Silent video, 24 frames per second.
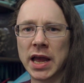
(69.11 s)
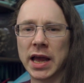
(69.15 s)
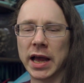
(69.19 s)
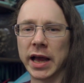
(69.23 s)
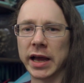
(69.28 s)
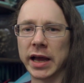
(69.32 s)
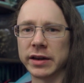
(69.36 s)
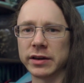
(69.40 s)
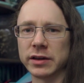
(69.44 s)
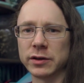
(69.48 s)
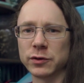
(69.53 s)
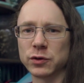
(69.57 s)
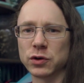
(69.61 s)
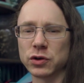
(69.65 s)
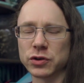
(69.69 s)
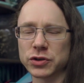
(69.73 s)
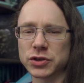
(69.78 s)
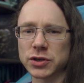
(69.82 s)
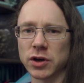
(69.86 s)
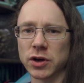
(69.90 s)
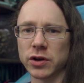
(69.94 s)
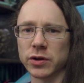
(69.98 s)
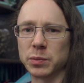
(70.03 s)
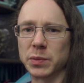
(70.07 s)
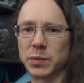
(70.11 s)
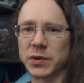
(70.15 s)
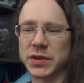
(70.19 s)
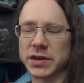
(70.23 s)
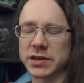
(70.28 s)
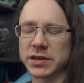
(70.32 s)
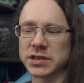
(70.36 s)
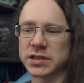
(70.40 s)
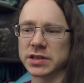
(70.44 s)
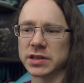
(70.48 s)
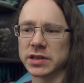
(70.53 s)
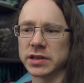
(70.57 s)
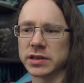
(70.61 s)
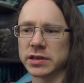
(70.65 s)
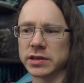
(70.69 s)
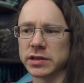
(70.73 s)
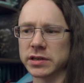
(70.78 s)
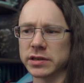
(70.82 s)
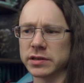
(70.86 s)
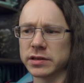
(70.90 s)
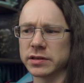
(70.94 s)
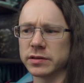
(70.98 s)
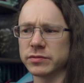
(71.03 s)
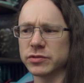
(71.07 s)
and of course on
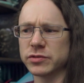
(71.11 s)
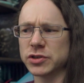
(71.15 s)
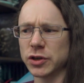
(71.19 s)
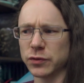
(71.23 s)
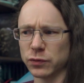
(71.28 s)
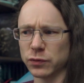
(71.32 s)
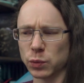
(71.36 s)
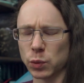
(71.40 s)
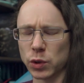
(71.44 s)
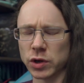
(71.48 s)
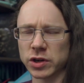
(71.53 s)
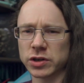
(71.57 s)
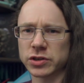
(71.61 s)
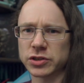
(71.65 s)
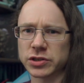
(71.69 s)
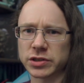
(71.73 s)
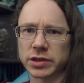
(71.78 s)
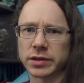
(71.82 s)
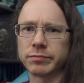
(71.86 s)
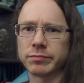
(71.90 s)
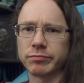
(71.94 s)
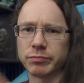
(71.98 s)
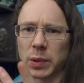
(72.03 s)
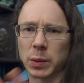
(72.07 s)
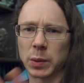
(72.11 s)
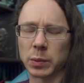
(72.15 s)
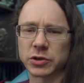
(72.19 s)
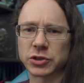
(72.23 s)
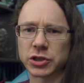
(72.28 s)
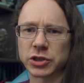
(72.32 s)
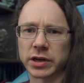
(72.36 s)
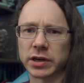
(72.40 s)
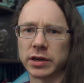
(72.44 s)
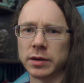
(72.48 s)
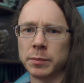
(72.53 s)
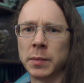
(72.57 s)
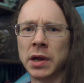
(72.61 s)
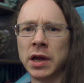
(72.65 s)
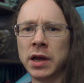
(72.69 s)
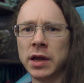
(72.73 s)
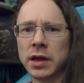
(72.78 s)
Bethesda Softworks, the publishing arm,